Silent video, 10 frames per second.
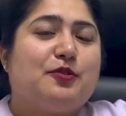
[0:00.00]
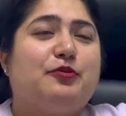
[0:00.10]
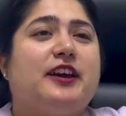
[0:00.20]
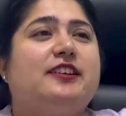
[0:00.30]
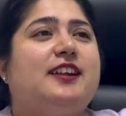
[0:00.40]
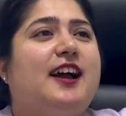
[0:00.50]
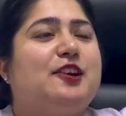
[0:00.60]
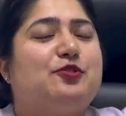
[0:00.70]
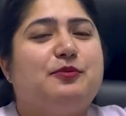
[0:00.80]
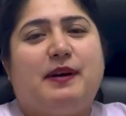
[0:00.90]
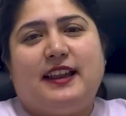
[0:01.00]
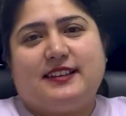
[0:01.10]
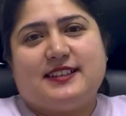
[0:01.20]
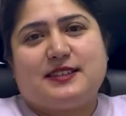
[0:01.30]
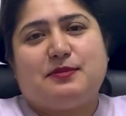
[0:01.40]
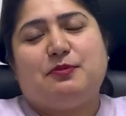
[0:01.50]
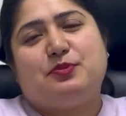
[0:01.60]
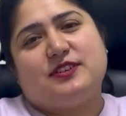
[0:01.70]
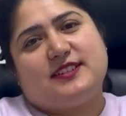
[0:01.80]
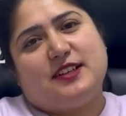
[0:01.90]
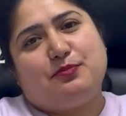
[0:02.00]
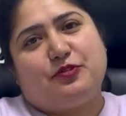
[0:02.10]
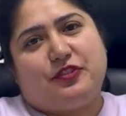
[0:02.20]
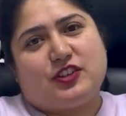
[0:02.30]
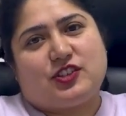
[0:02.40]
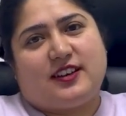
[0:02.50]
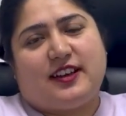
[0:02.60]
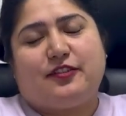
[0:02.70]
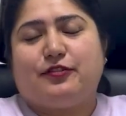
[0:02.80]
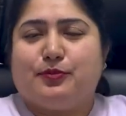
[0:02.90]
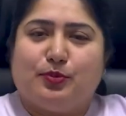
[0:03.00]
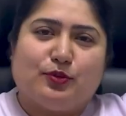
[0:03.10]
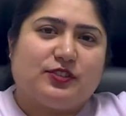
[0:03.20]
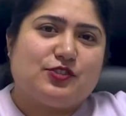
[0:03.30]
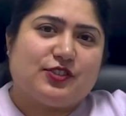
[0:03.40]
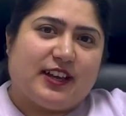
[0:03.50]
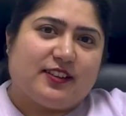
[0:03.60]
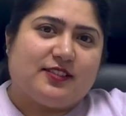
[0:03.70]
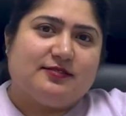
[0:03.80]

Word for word: wherein I could balance my personal and professional life both together.